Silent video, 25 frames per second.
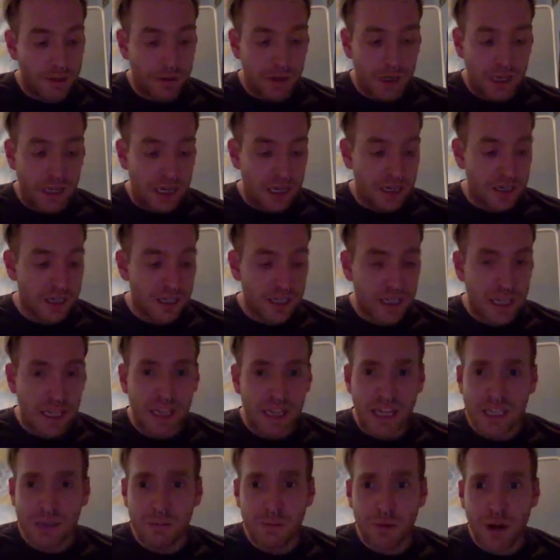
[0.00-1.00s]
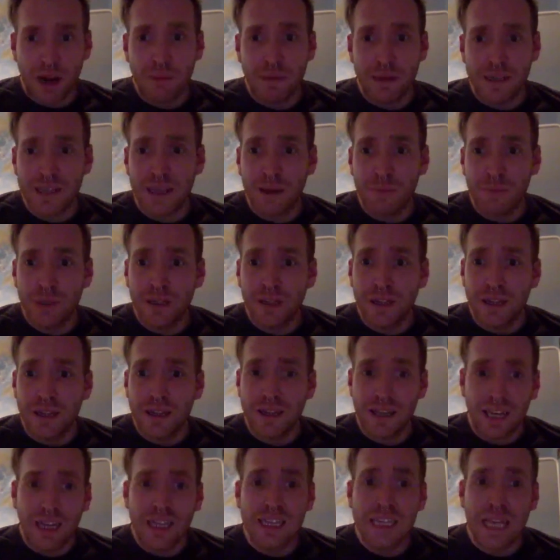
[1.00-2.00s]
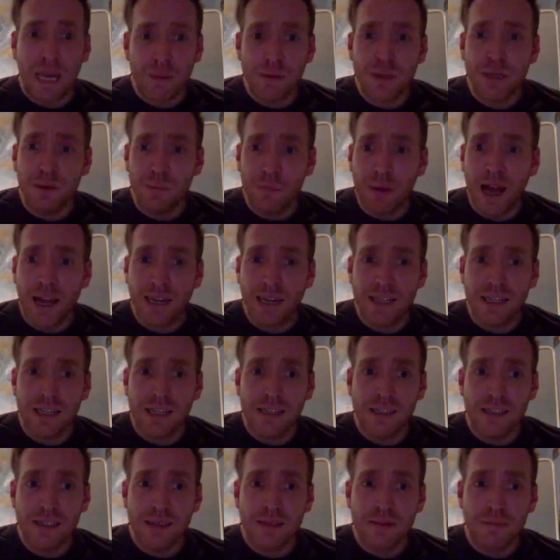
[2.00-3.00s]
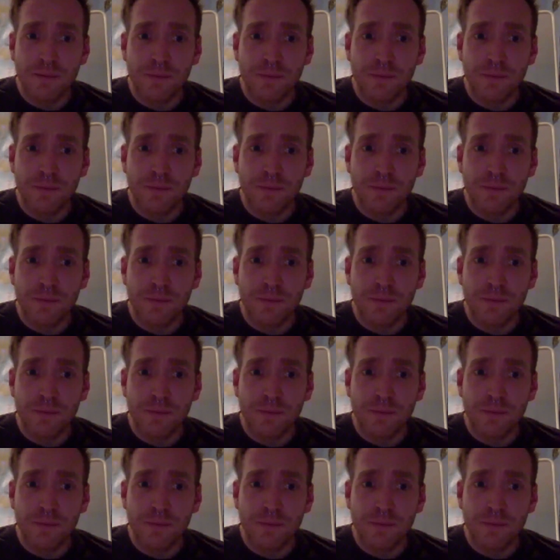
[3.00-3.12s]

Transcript: And I just think that's a prime example, and I think it's absolute madness.